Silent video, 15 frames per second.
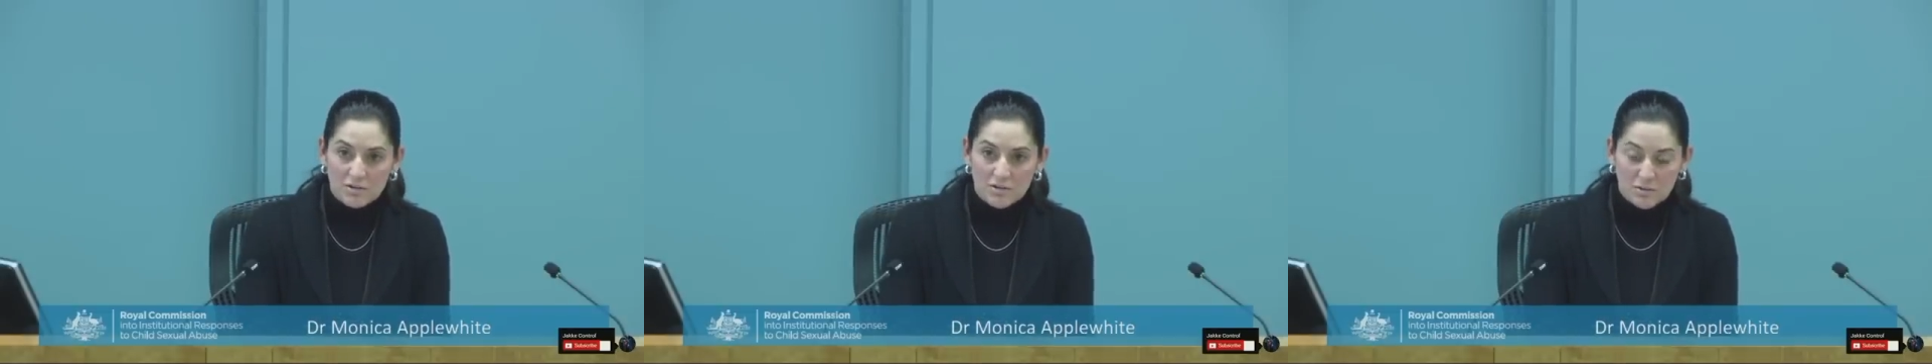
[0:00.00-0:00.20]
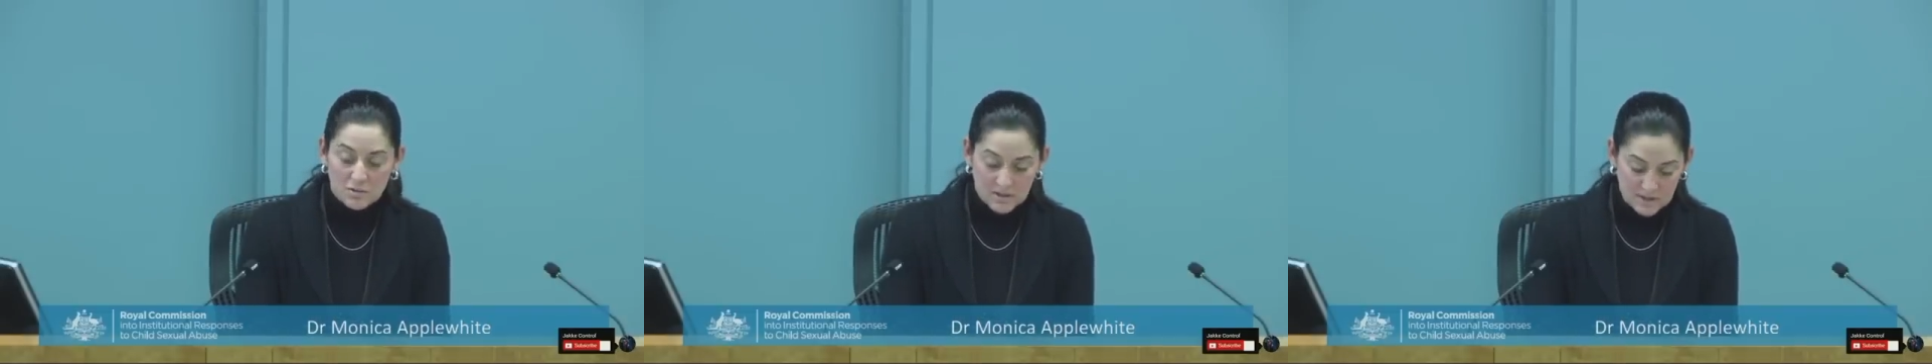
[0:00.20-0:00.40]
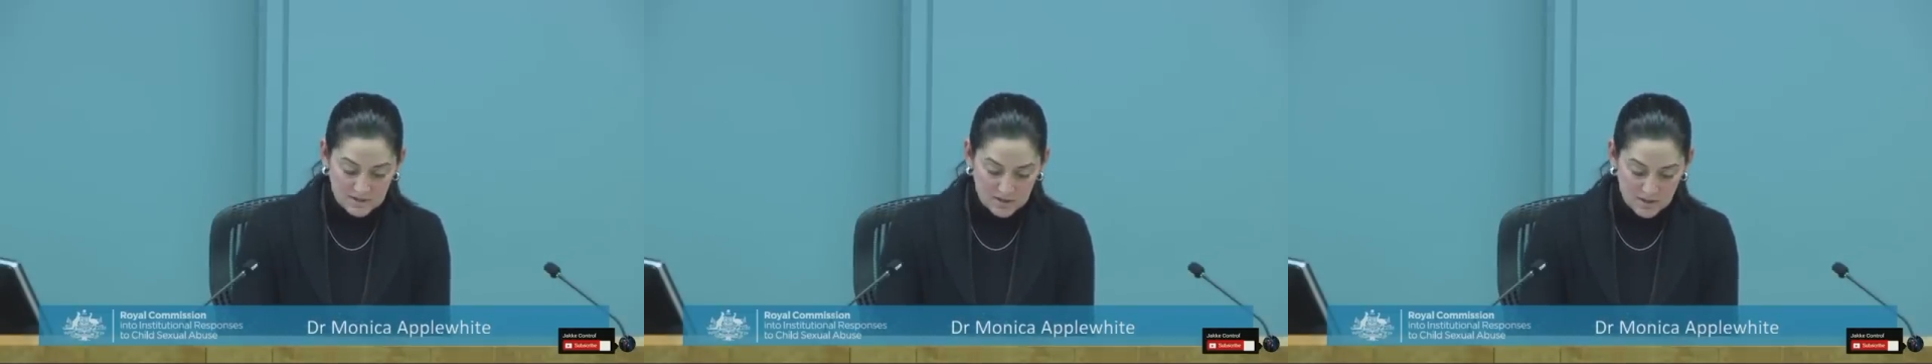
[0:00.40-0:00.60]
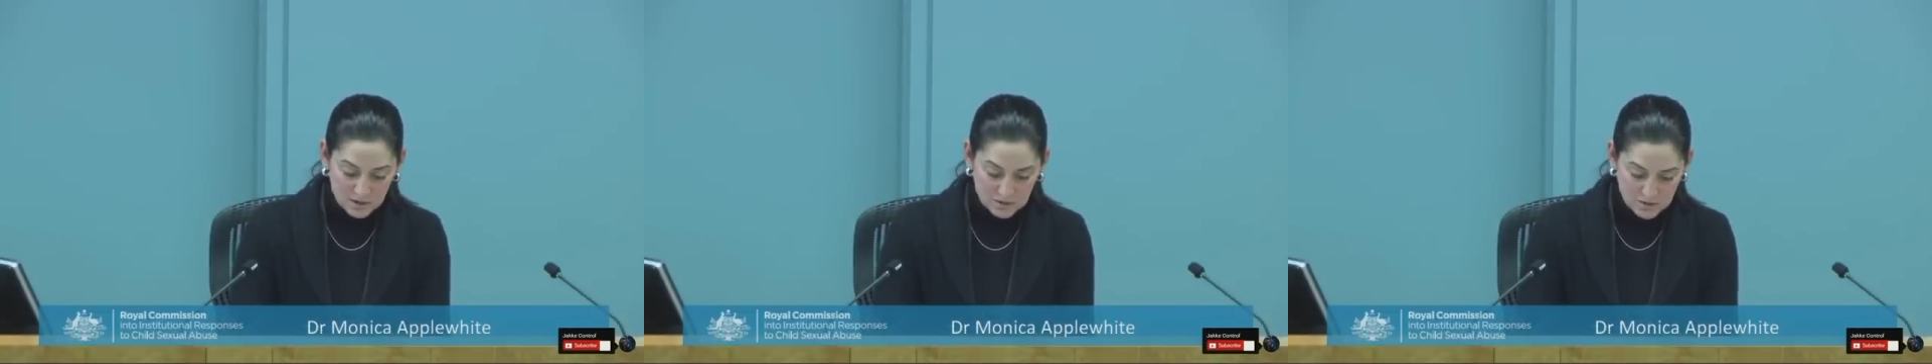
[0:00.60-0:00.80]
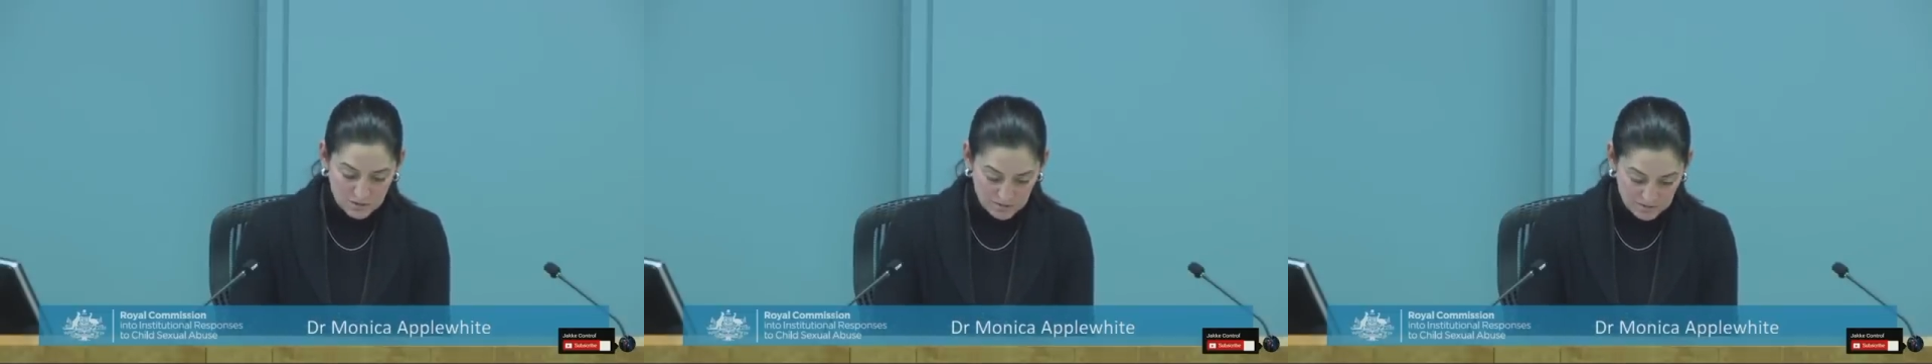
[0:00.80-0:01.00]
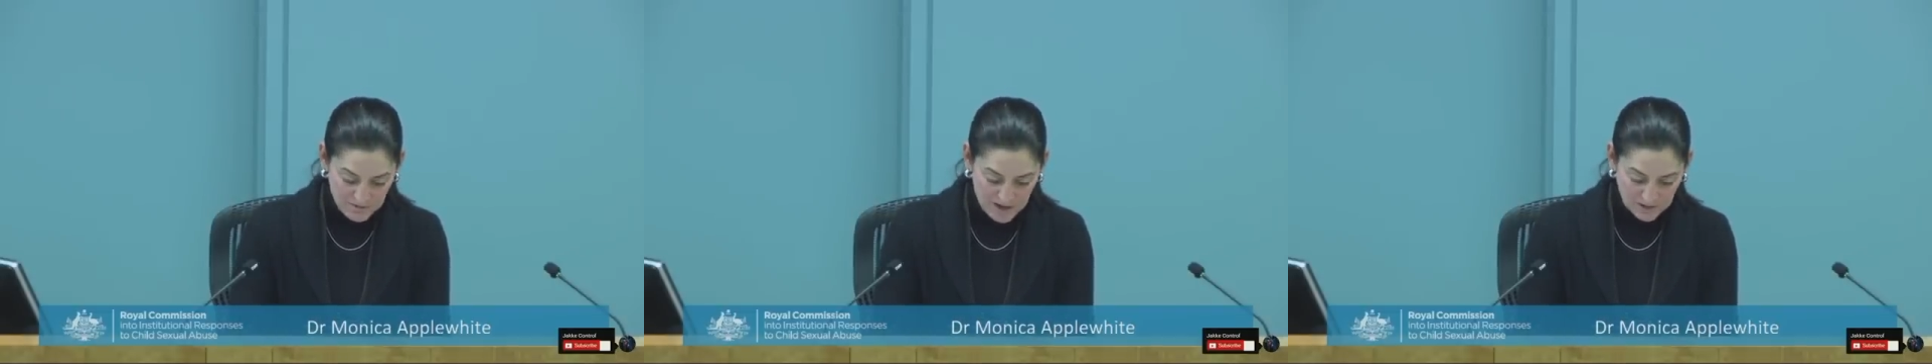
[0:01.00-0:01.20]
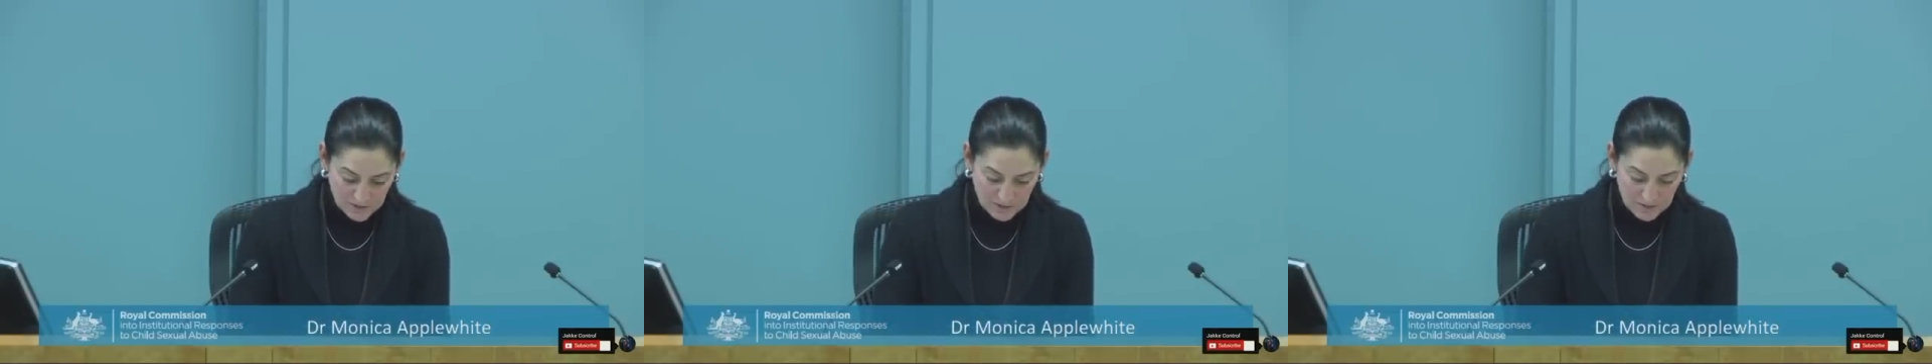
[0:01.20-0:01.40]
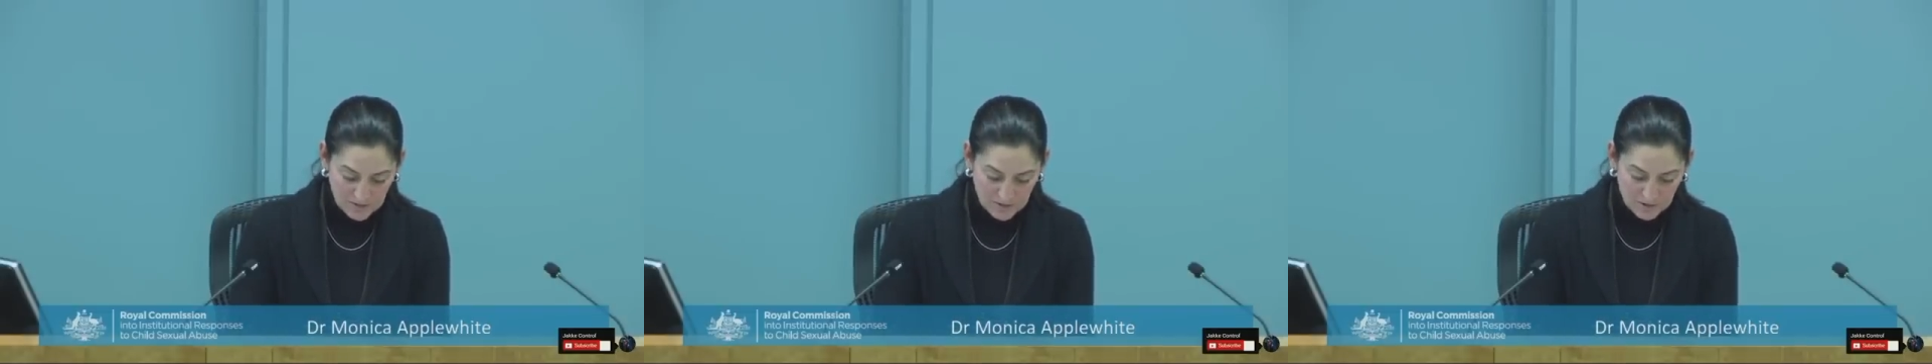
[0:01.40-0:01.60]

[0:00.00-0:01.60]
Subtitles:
to these cultural factors,